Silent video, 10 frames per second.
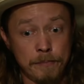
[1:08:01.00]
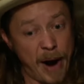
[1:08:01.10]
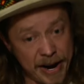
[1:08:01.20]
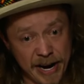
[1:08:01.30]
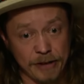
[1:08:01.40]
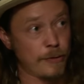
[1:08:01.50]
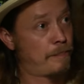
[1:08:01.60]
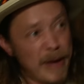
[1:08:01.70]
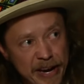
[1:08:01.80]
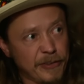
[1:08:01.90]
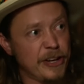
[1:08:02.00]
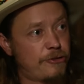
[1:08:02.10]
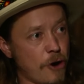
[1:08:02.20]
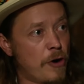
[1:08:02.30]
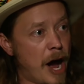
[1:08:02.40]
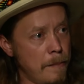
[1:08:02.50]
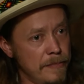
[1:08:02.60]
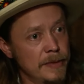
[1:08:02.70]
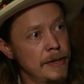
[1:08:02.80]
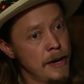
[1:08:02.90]
Brendan has repeatedly showed up,
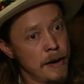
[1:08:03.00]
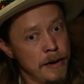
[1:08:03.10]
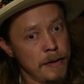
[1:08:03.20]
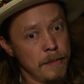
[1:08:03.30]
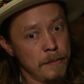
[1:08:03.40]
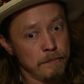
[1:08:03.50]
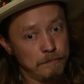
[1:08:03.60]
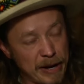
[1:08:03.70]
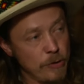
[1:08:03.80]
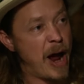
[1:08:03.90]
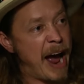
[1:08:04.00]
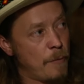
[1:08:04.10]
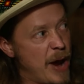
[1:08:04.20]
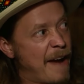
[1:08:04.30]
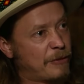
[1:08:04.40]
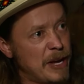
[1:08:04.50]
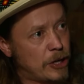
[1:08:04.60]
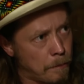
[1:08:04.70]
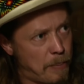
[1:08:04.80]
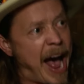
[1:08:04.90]
but we have to be
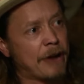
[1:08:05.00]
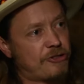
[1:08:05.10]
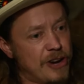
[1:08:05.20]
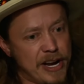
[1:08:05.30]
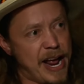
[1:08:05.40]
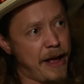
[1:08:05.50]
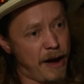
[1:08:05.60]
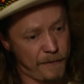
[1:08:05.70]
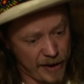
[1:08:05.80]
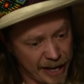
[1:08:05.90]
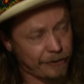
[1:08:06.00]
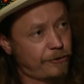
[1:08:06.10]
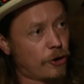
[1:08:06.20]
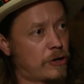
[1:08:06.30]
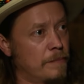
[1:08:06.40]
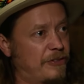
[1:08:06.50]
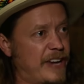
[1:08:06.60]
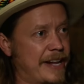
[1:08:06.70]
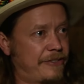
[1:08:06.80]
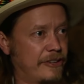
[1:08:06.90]
compassionate of his
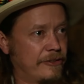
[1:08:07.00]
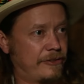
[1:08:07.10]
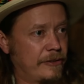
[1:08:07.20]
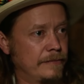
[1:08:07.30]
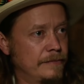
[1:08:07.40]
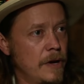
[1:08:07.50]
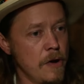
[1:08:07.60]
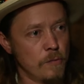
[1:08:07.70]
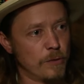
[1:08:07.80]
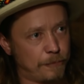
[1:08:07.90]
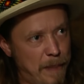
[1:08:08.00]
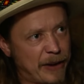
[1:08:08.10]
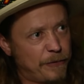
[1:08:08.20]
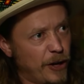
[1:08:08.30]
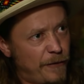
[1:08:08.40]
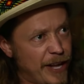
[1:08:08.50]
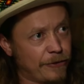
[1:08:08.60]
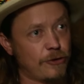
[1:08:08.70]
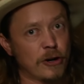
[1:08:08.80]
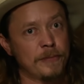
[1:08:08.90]
circumstances, respectful of his
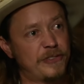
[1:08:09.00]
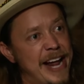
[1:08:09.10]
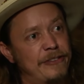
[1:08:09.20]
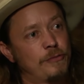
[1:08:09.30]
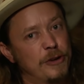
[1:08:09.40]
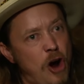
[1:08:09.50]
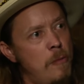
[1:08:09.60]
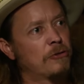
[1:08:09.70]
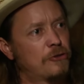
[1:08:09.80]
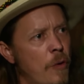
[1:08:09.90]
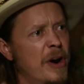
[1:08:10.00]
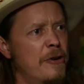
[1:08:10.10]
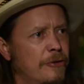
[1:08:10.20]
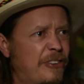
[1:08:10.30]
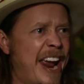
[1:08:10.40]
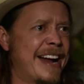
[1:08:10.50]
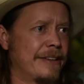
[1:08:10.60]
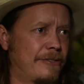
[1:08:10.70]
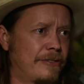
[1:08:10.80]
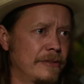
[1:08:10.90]
circumstances, which almost no one
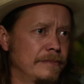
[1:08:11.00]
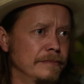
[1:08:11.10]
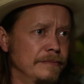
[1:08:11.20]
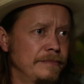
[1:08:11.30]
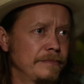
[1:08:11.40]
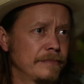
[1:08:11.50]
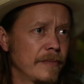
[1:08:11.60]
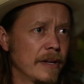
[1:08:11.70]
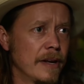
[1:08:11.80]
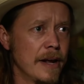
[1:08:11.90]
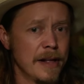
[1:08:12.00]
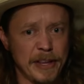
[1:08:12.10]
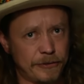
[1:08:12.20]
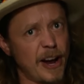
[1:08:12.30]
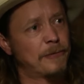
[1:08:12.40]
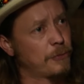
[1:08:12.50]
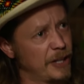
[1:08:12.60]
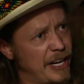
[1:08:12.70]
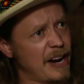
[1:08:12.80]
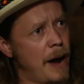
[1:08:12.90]
understands. This stuff's
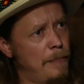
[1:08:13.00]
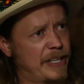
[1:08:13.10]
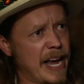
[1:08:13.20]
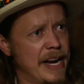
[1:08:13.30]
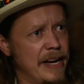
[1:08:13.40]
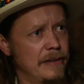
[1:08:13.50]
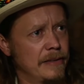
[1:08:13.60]
really complicated.